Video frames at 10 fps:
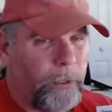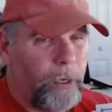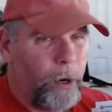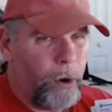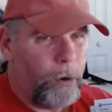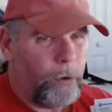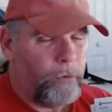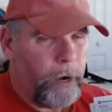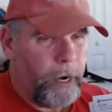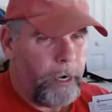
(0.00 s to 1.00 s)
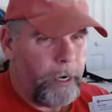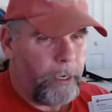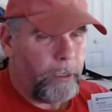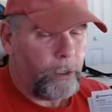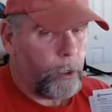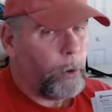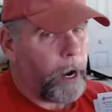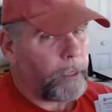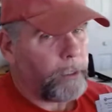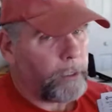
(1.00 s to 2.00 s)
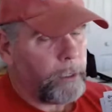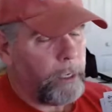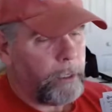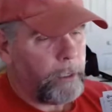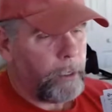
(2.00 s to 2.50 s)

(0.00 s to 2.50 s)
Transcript: code writing, 2-axis lathe,